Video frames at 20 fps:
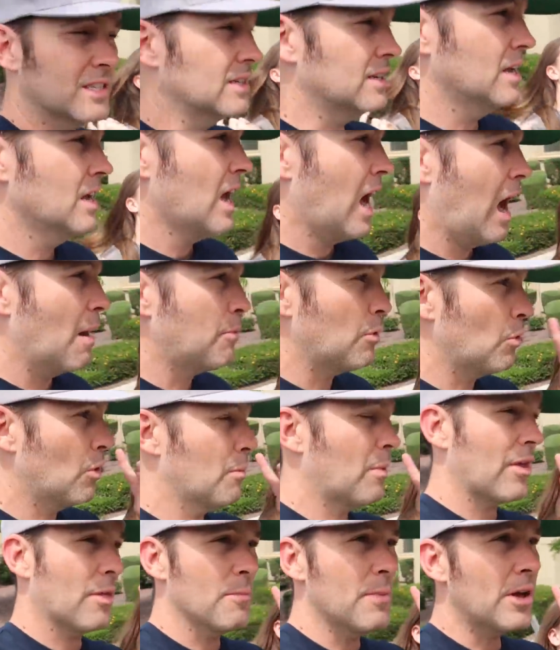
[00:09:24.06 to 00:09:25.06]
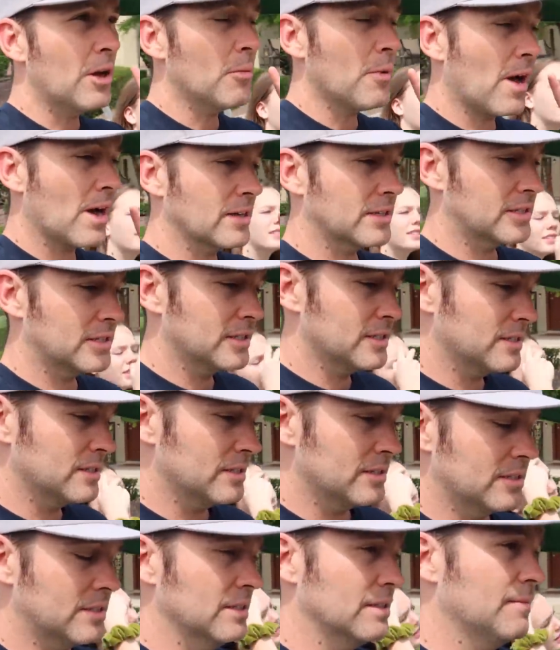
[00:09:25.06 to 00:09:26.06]
and I put one by the
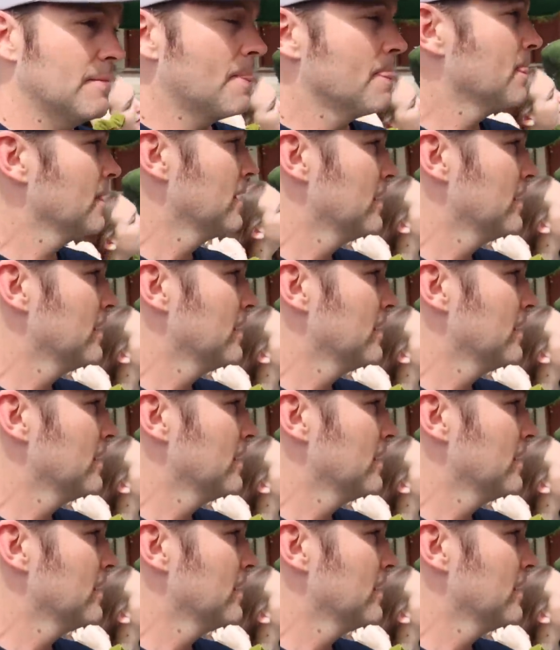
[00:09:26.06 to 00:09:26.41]
mailboxes, and